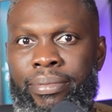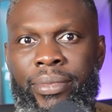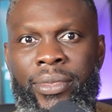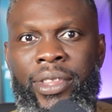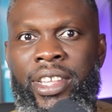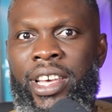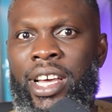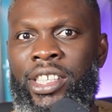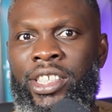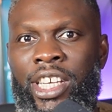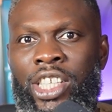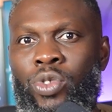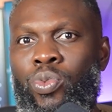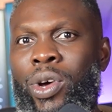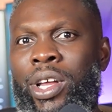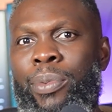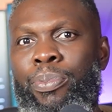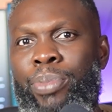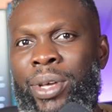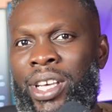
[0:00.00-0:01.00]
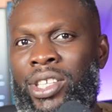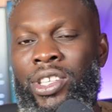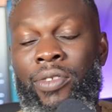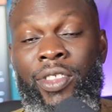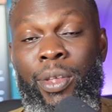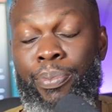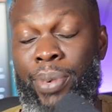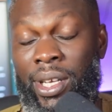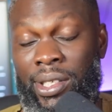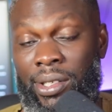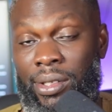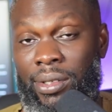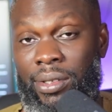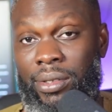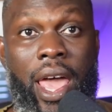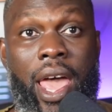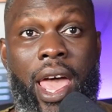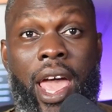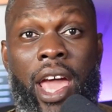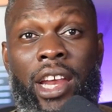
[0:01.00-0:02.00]
They are just one piece of the puzzle.
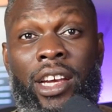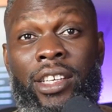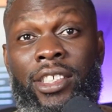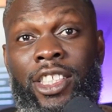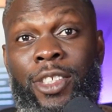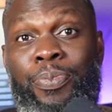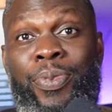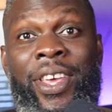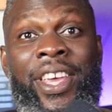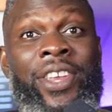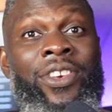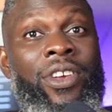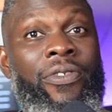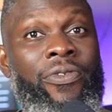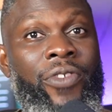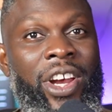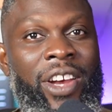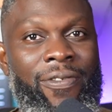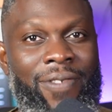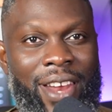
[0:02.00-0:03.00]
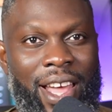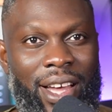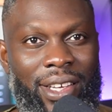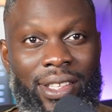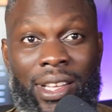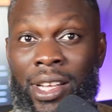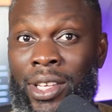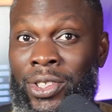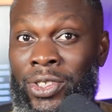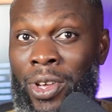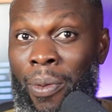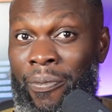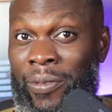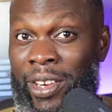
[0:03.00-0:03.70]
And speaking of red flags, some